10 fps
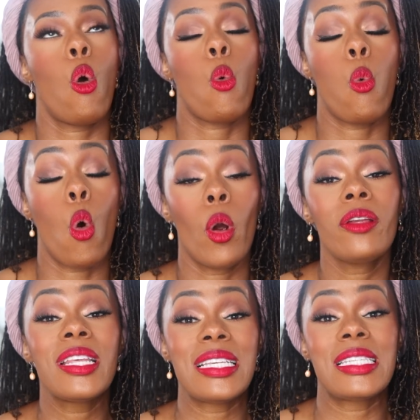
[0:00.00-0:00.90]
Wore
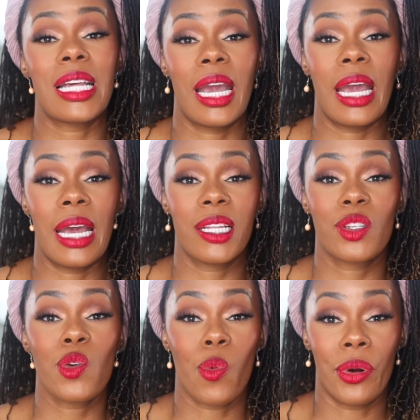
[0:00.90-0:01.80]
this thing
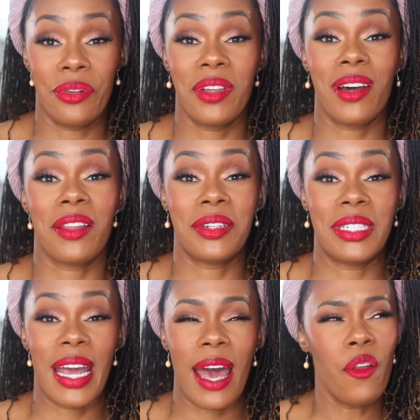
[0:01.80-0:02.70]
to work the other
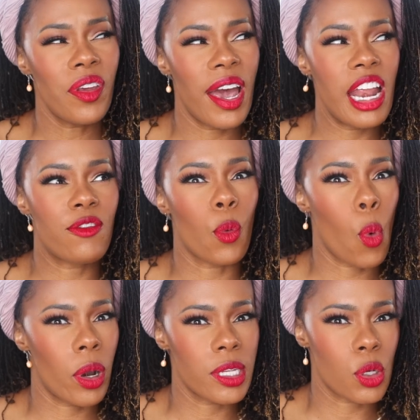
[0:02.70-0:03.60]
day. I don't think I ever
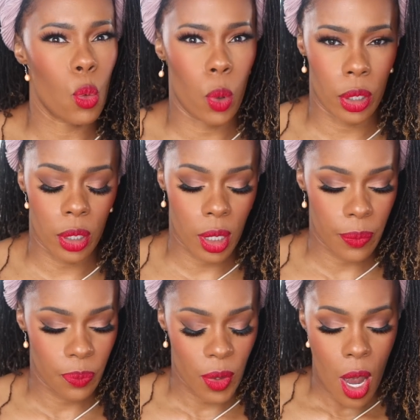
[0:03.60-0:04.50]
worn it to work.
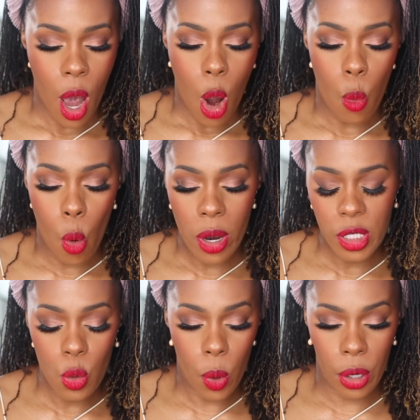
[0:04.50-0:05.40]
Wore it
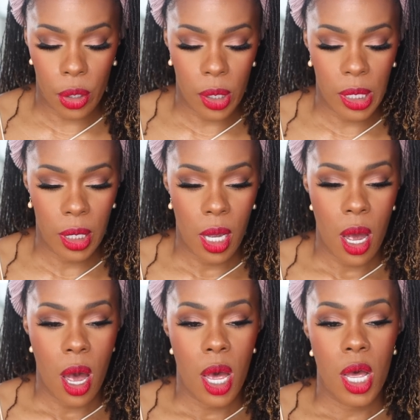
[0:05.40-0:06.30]
to work,
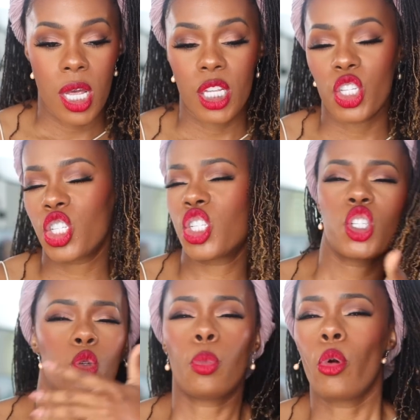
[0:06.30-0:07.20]

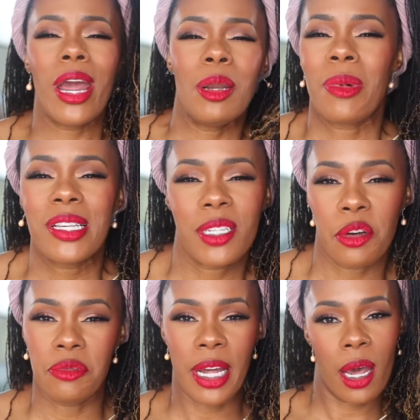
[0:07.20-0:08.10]
sprayed
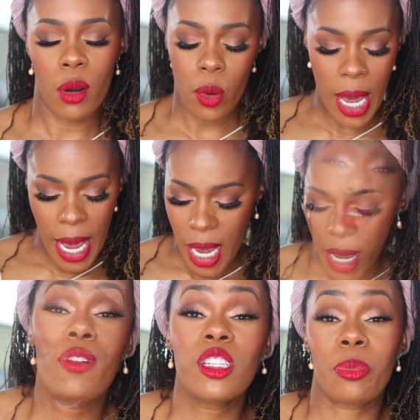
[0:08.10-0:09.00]
myself down, okay?
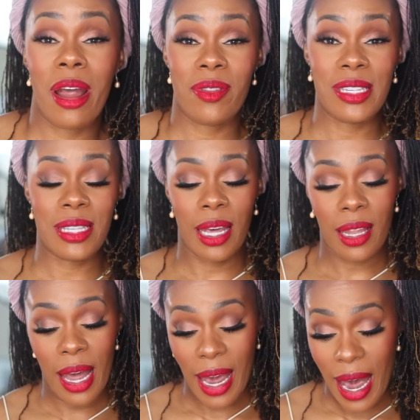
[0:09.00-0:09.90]
Oversprayed this thing
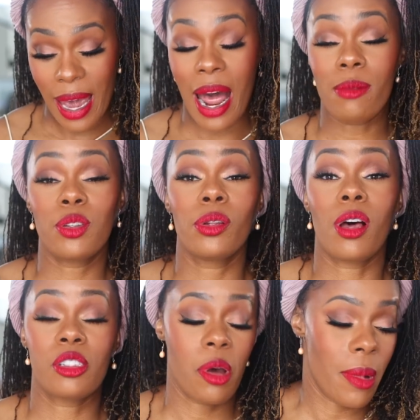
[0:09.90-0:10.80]
like I had absolutely
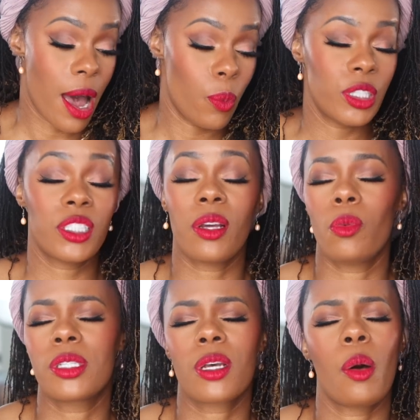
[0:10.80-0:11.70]
lost my mind, which
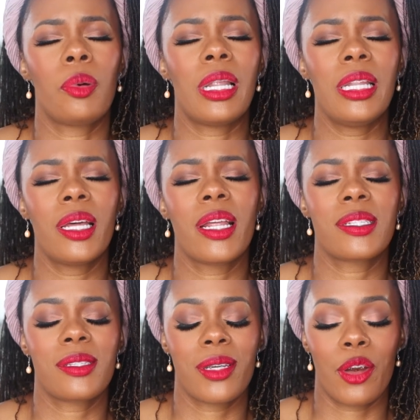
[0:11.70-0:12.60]
was completely
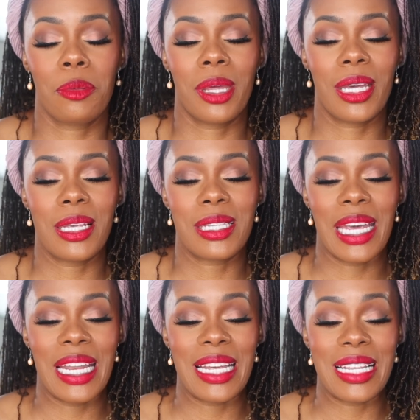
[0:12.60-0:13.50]
unnecessary because
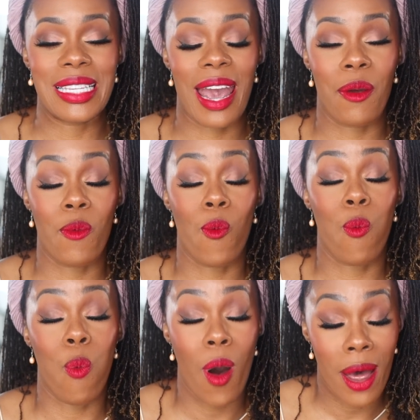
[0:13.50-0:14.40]
it is a
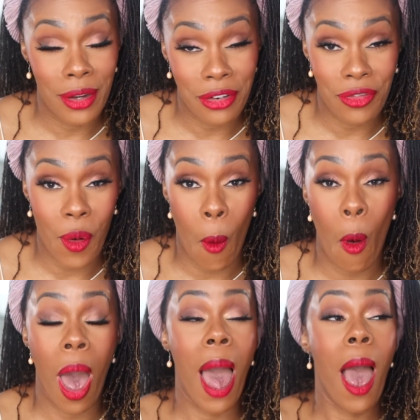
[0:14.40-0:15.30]

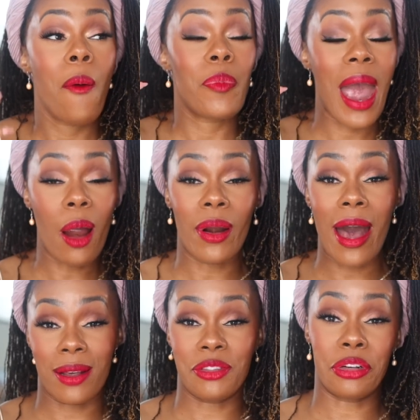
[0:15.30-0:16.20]
wonderful
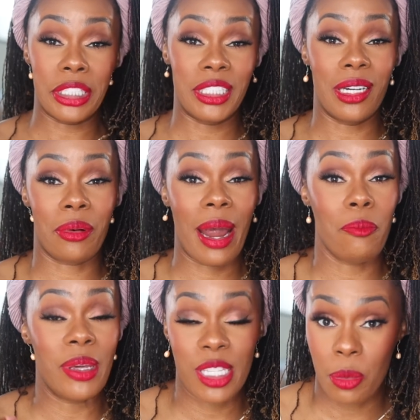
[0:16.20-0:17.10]
powerhouse freshie, all right?
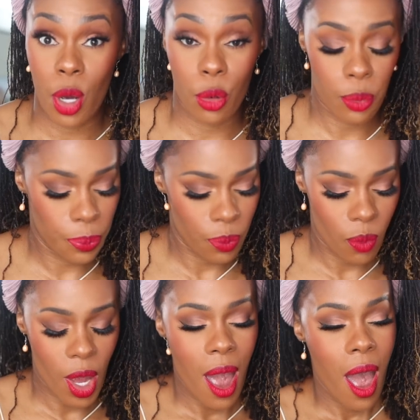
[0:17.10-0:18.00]
Beast mode.
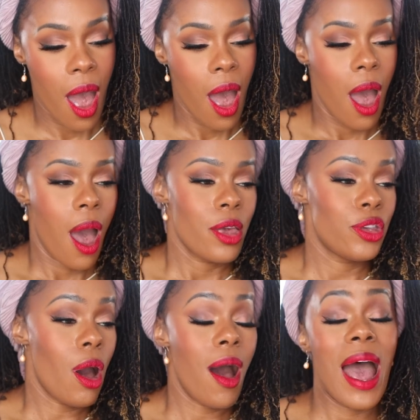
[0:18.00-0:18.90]

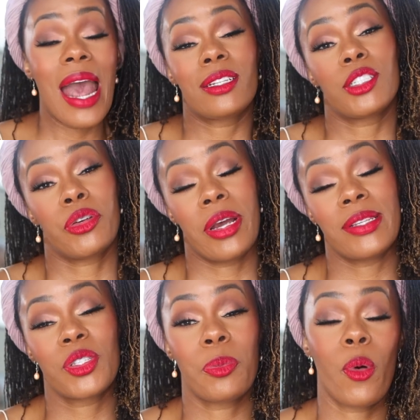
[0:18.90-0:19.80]
Y'all, I had to
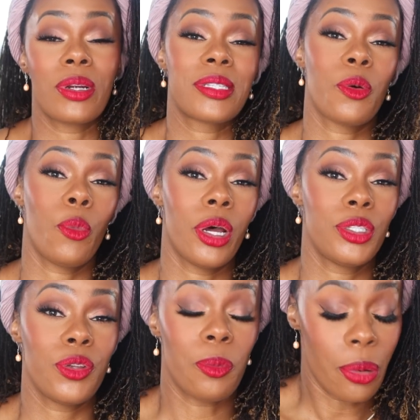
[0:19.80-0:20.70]
transport someone
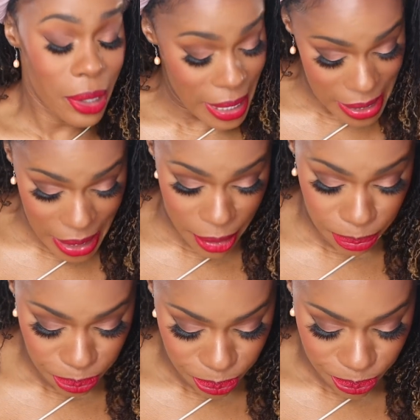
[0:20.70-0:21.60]
to the
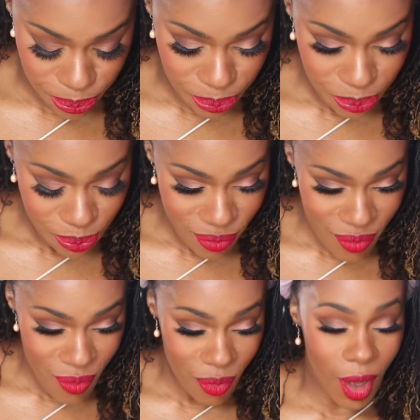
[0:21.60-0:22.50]
prison
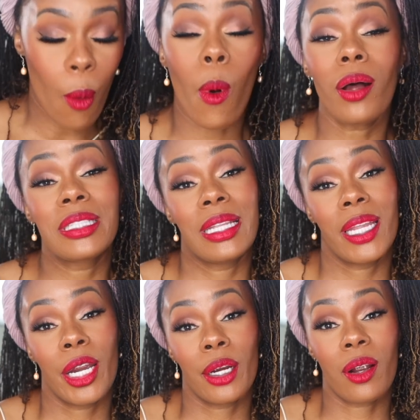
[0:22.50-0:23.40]
Walked in
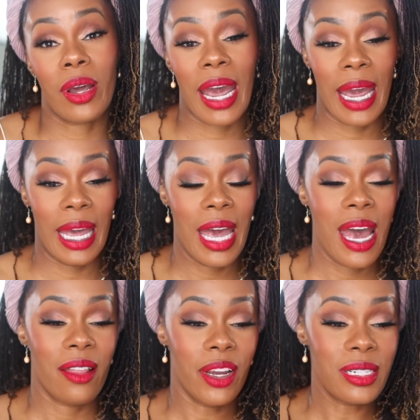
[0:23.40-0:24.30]
there, okay.
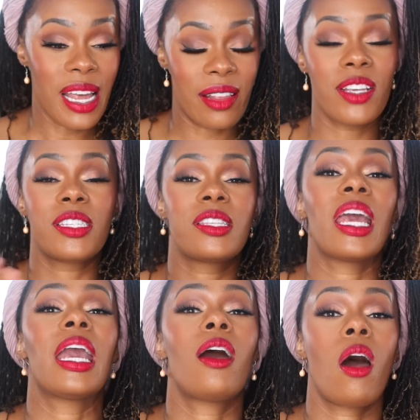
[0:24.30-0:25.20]
There's like this
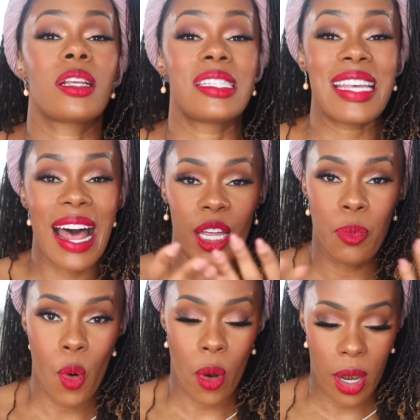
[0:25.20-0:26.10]
thing called a Sally
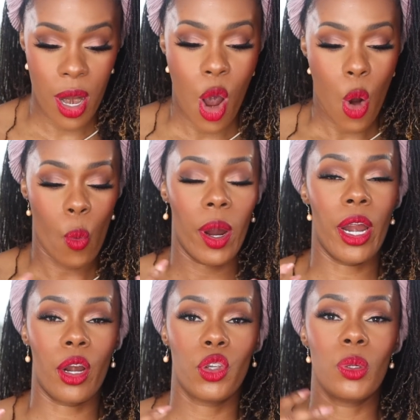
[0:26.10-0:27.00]
port
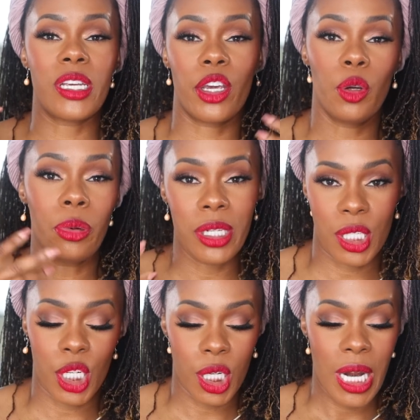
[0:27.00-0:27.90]
where you take your
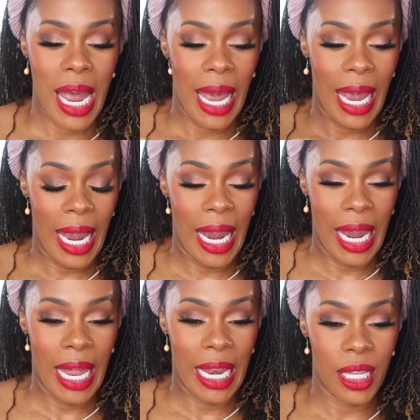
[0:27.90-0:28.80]
prisoner
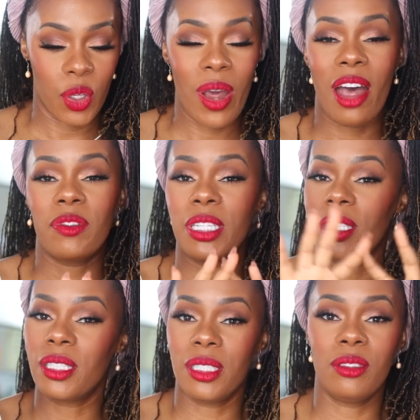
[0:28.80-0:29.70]
and you have
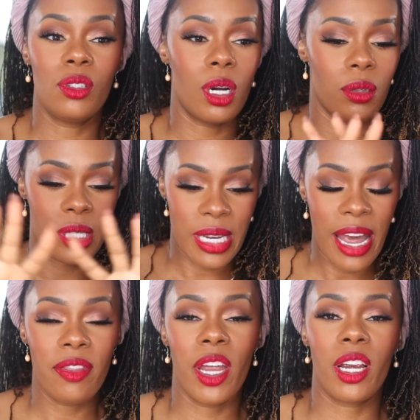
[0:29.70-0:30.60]
to, you know,
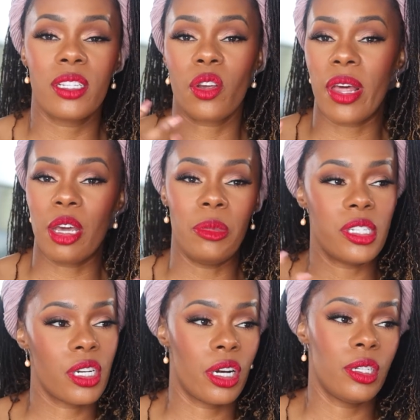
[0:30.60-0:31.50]
stand there so they can be
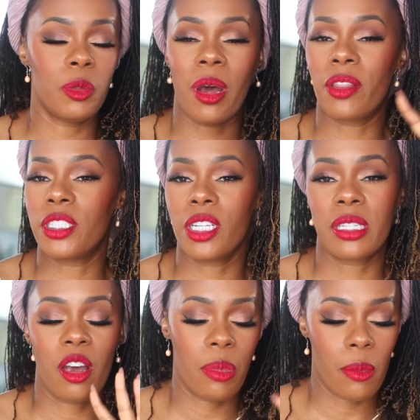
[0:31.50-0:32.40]
searched by the jail
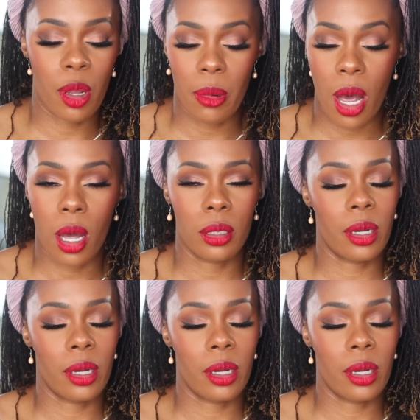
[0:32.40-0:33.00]
cell, blah, blah, blah.